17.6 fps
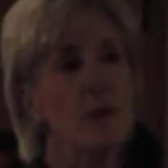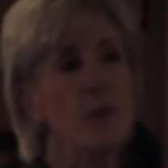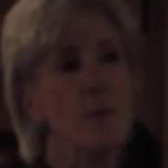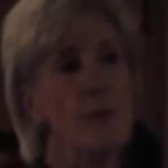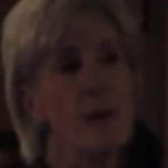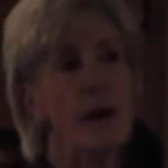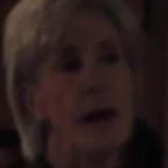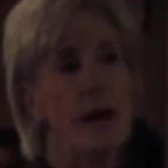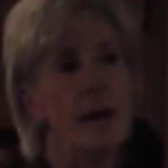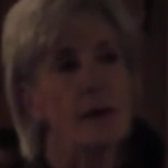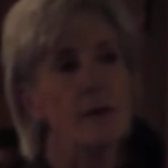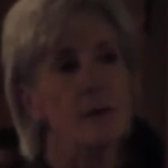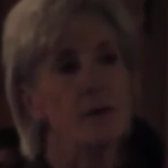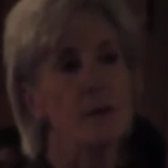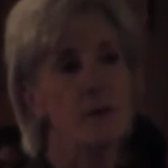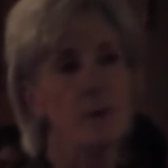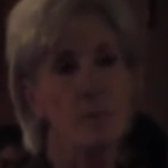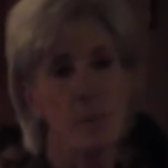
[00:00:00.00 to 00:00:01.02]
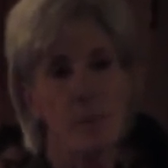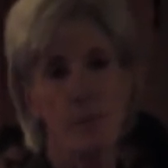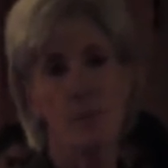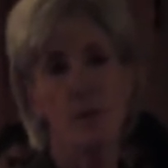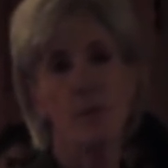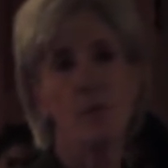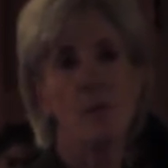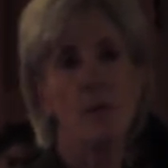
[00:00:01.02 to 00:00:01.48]
to go back to the
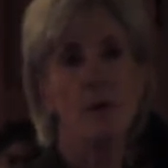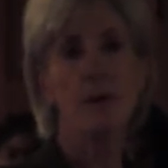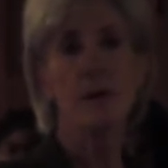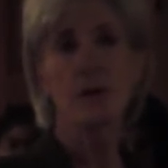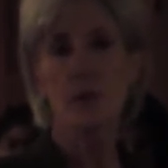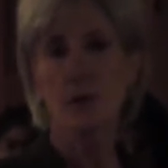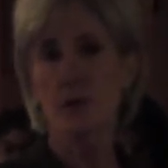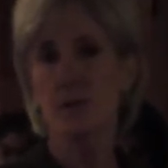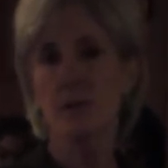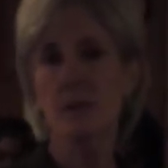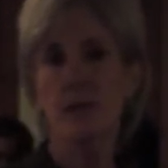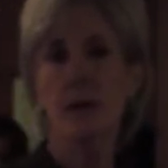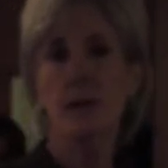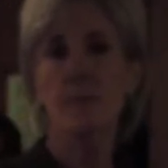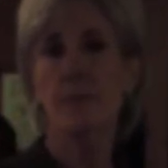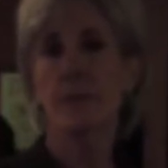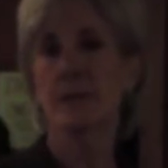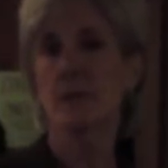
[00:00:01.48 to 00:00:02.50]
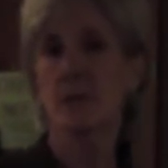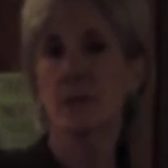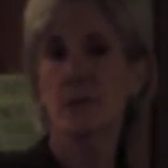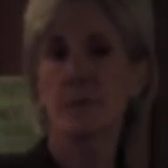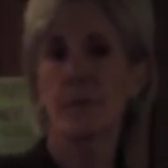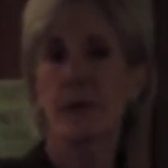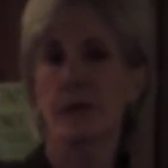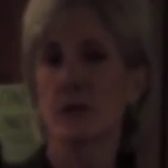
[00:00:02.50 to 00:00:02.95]
point where insurance companies
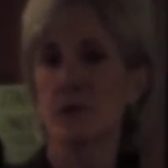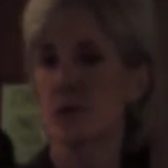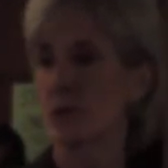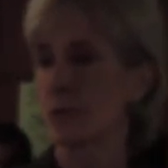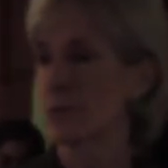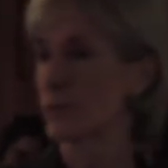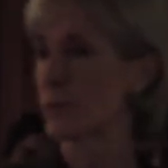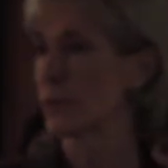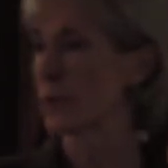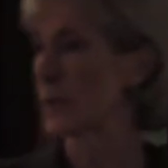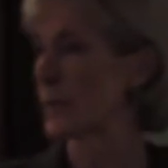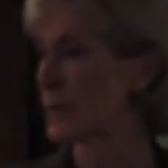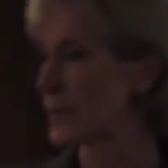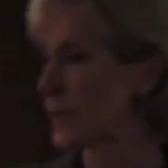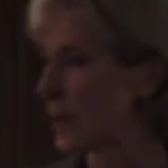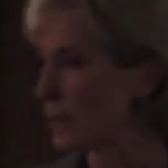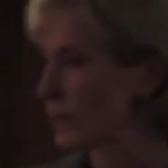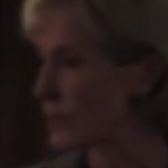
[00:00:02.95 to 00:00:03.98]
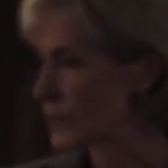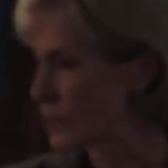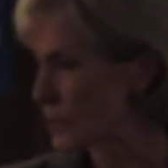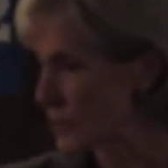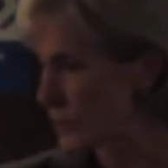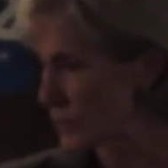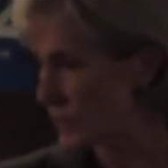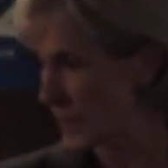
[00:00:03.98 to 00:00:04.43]
could pick and choose who gets
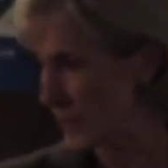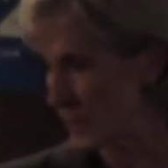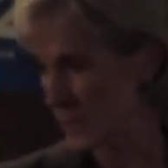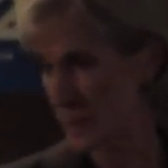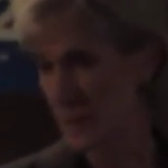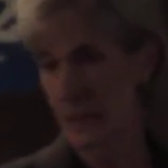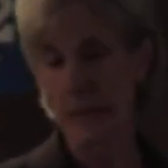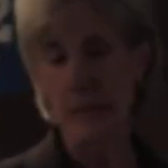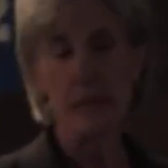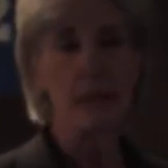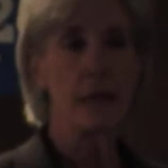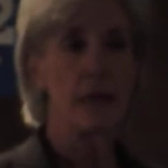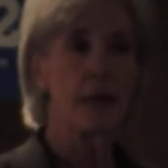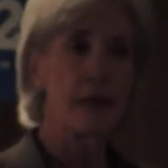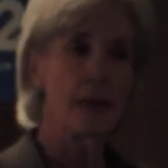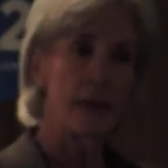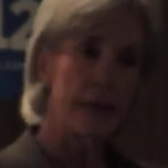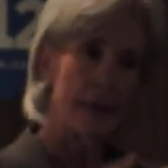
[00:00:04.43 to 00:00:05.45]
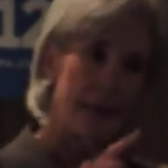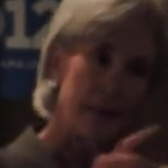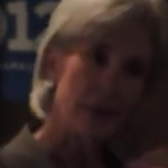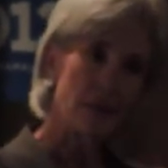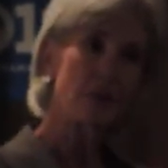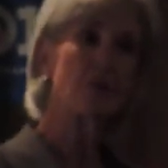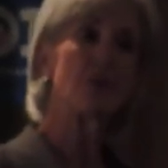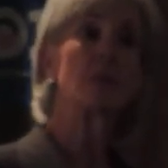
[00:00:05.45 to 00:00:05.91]
coverage and who doesn't.
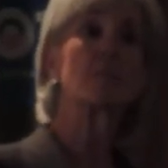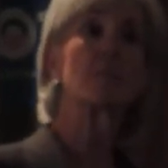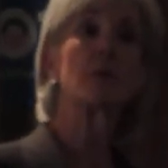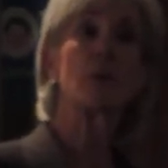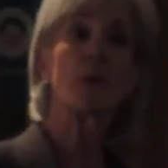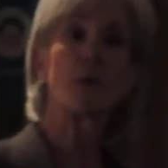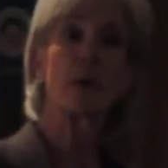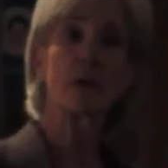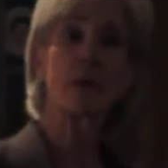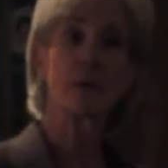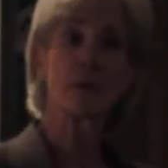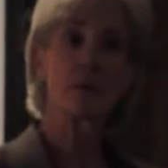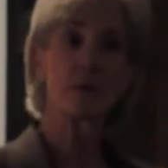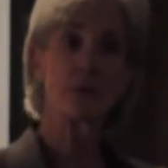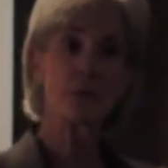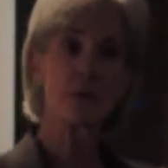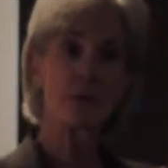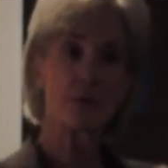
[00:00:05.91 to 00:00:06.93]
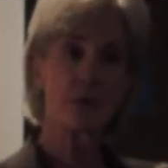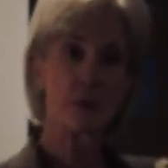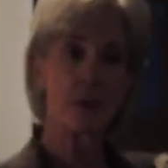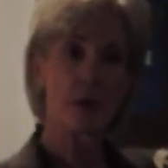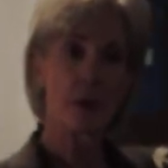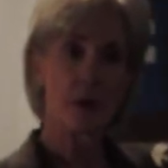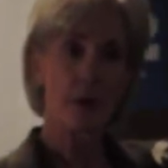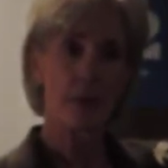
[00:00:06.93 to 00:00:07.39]
give employers
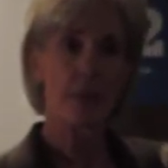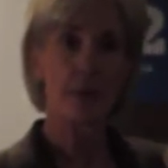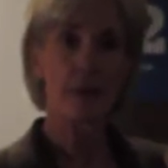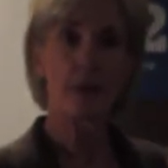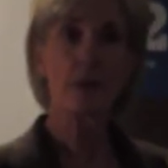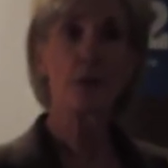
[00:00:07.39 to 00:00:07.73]
the